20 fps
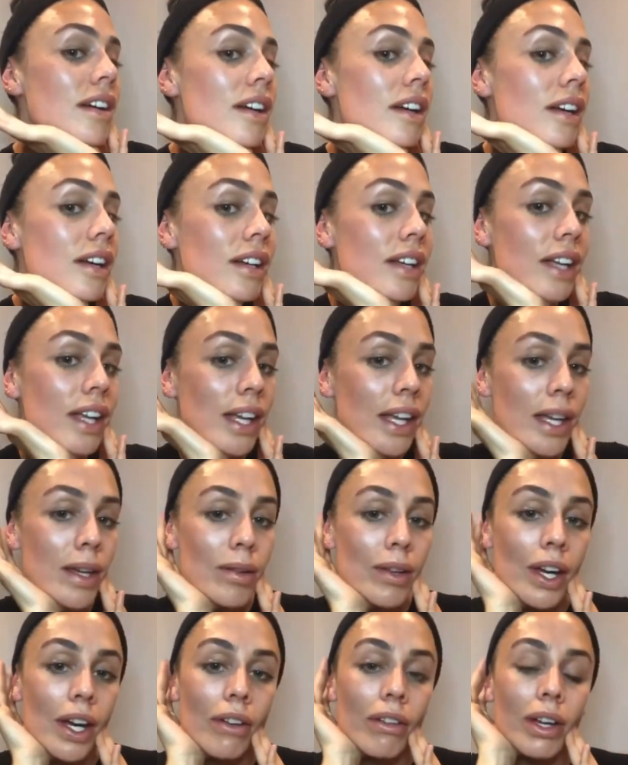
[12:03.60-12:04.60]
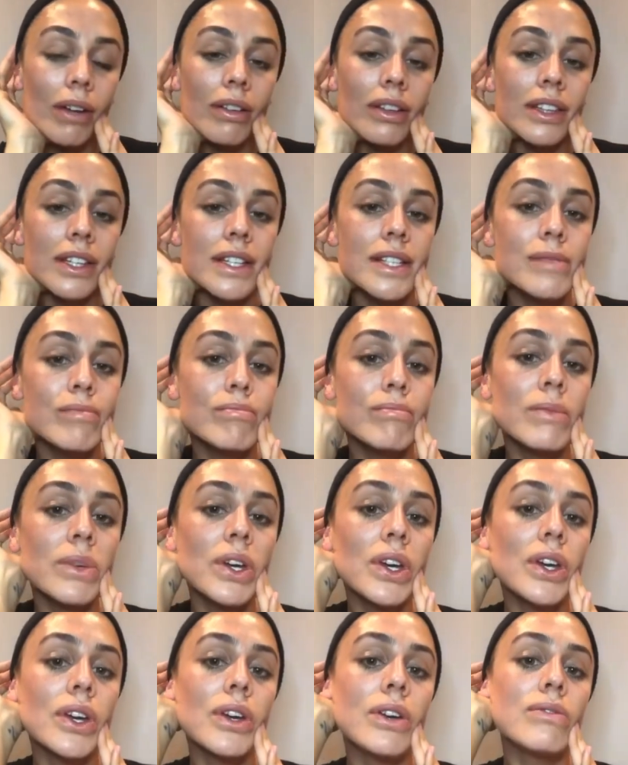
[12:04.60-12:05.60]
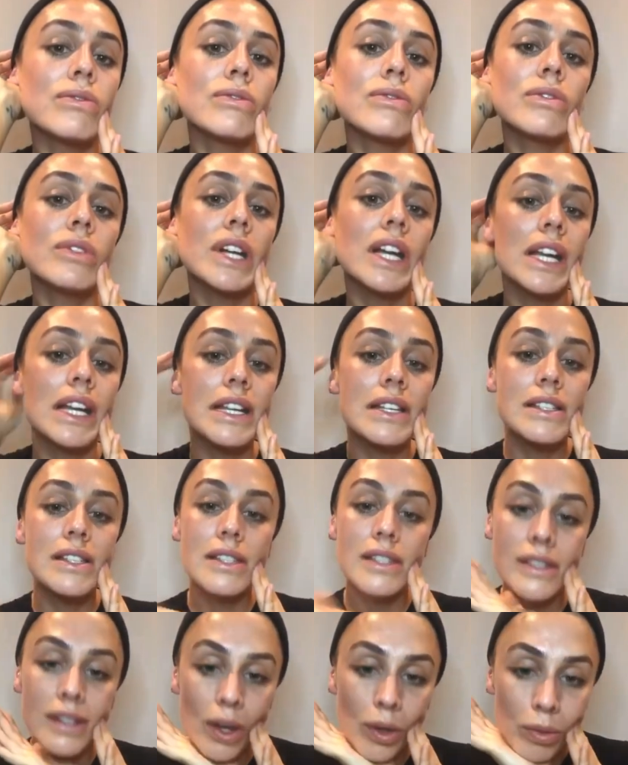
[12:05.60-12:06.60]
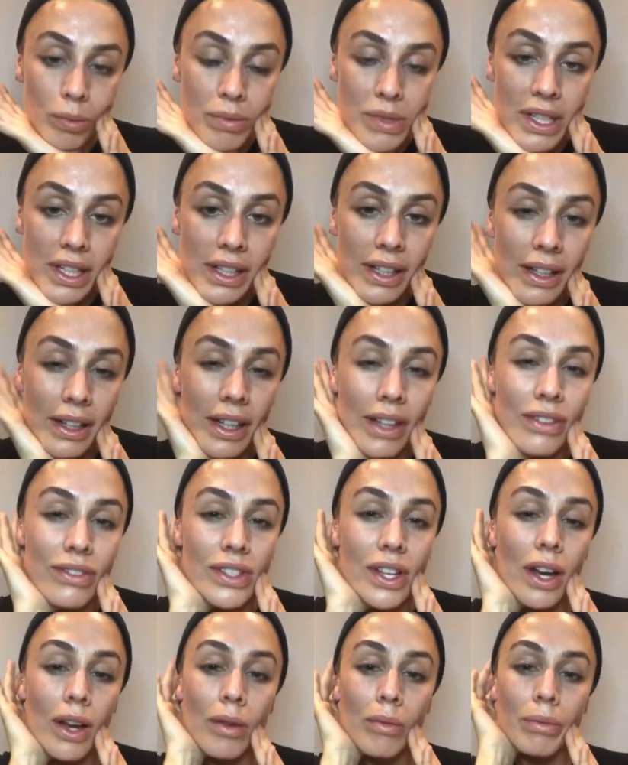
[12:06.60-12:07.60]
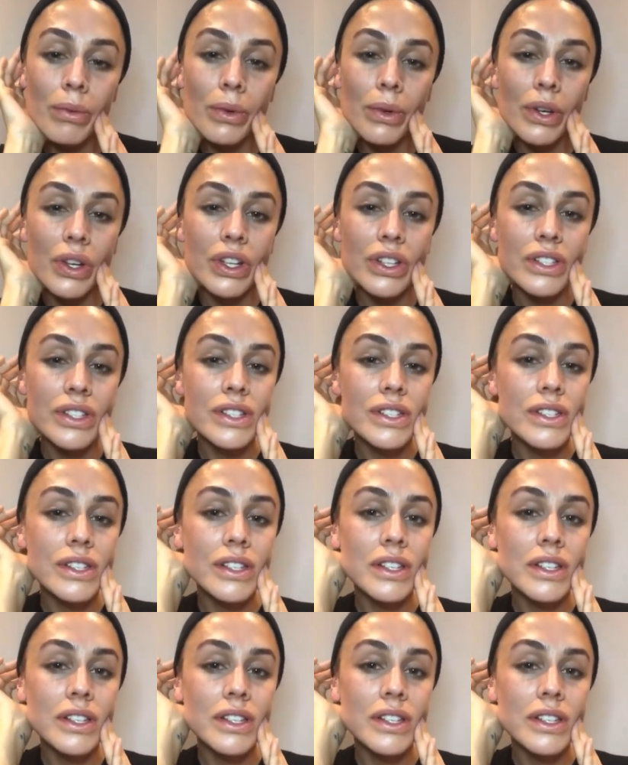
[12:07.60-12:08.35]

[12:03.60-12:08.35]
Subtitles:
Keep going with this move, really sculpt and lift upwards.